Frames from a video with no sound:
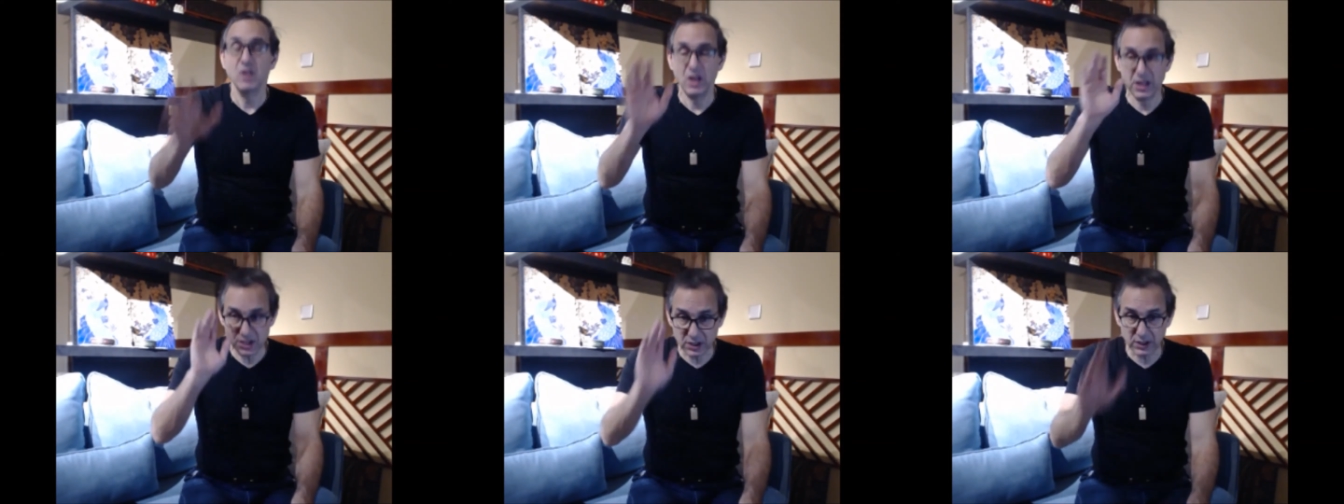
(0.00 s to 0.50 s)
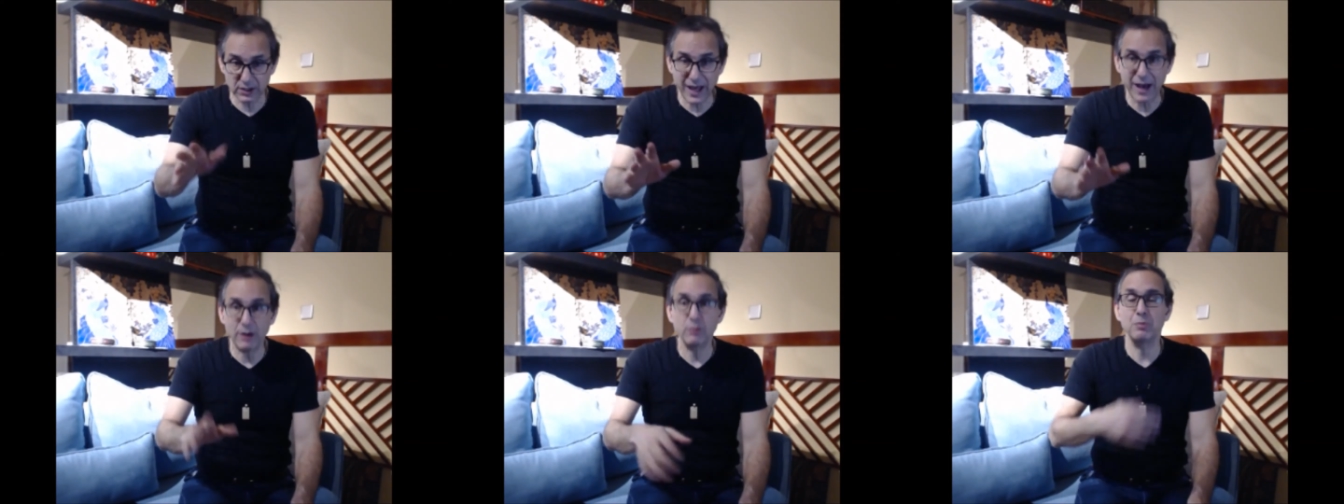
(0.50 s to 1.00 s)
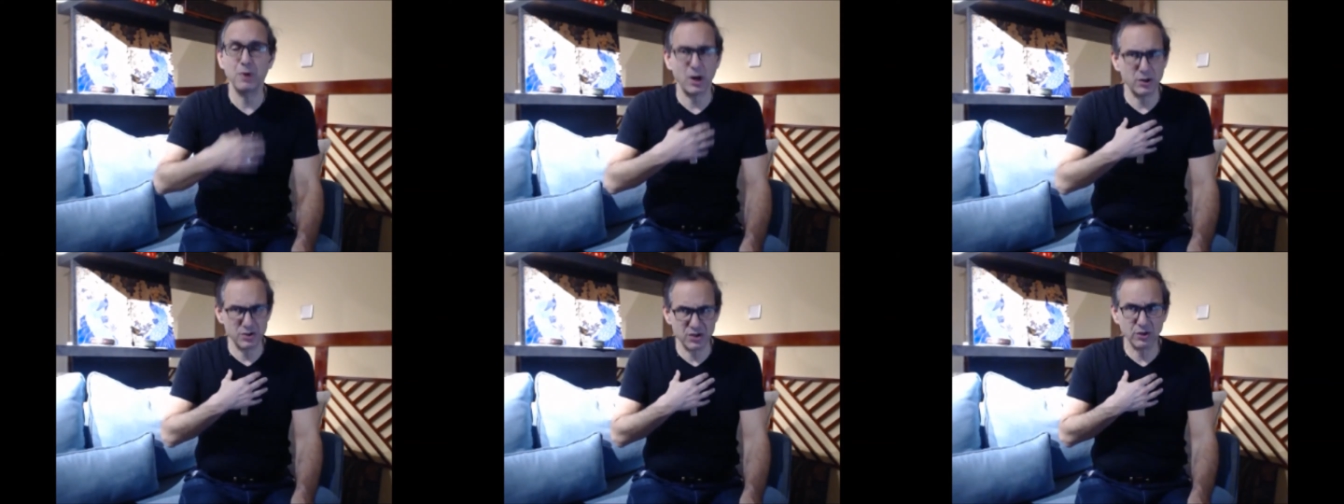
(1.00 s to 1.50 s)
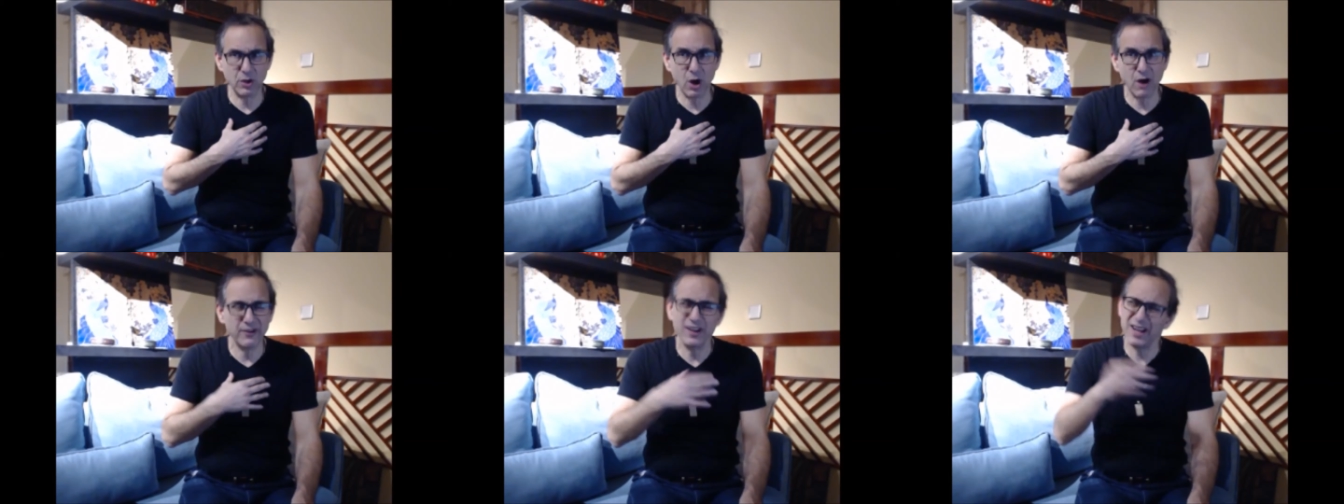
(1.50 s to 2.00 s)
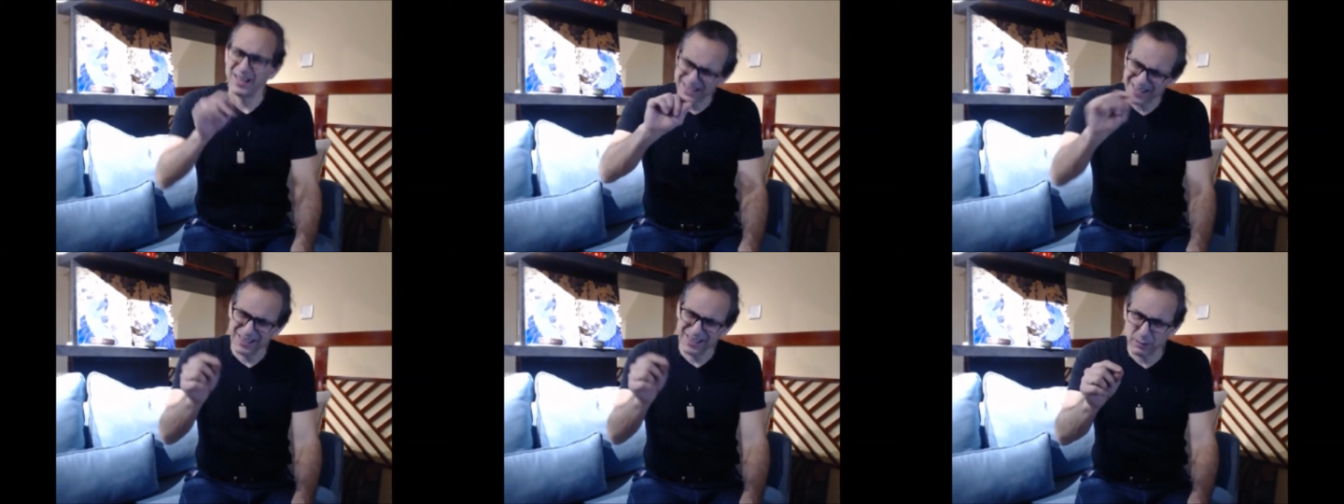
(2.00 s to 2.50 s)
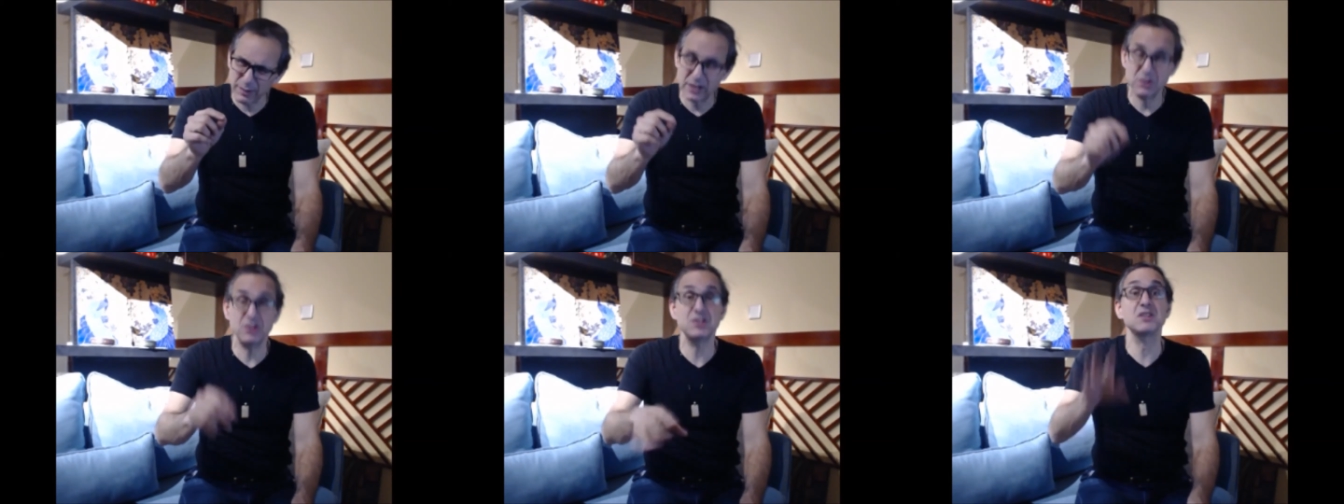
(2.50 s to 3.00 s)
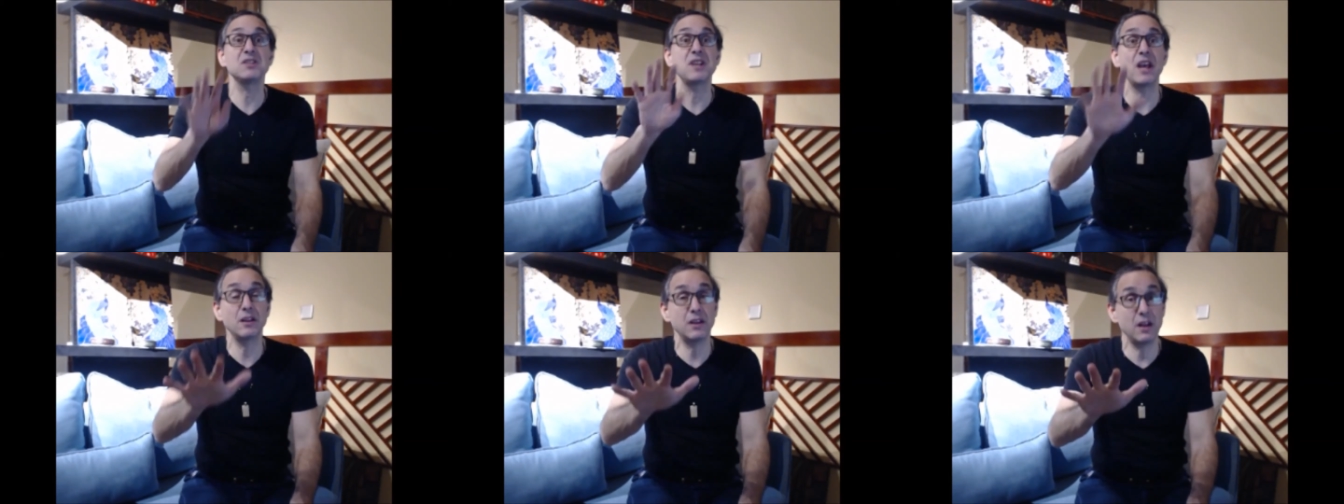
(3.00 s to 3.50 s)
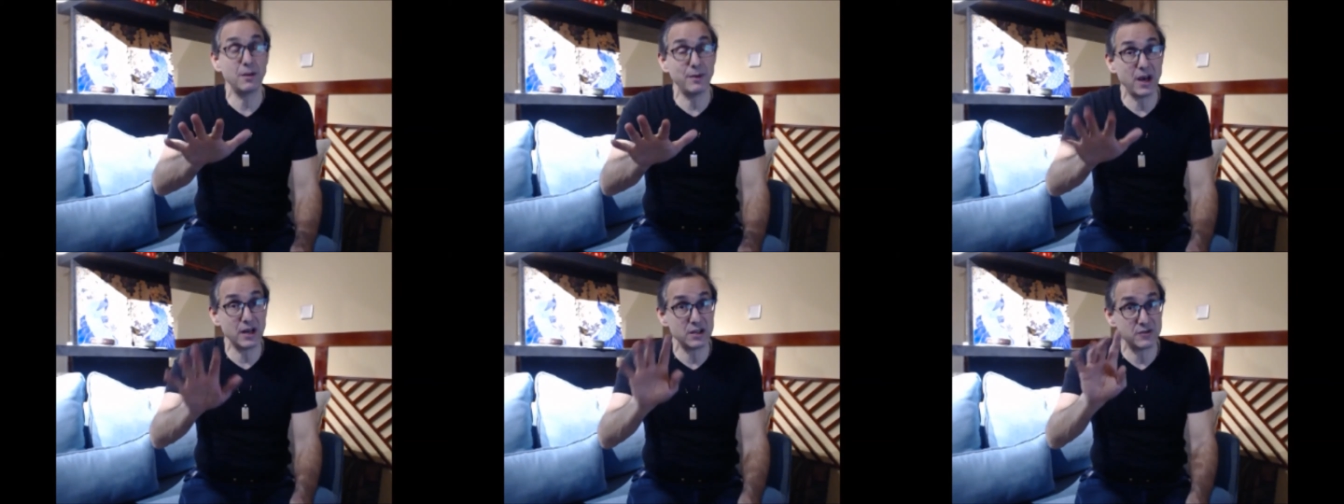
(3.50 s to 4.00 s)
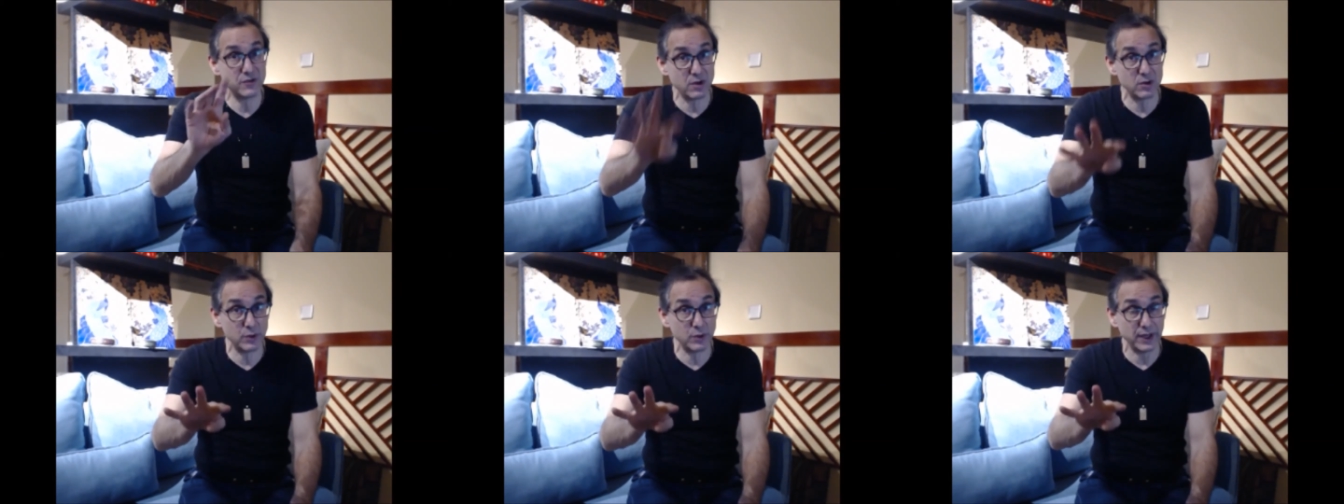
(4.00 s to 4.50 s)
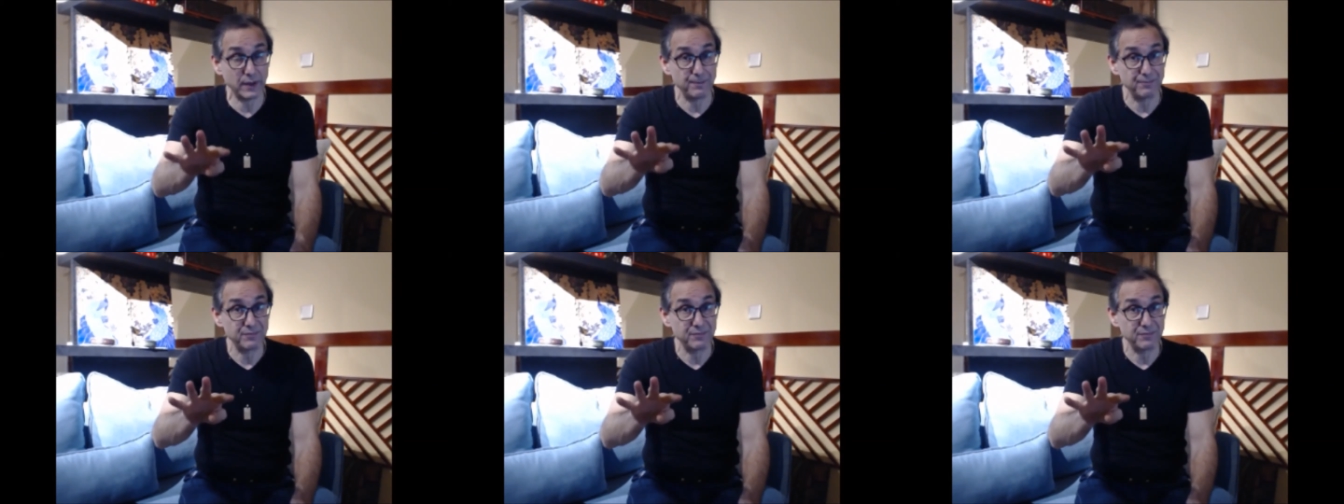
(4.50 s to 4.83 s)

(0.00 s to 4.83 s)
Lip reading: it's cleared out. Are you still coughing? I said, a little bit. She says, stay on the antibiotics for another week.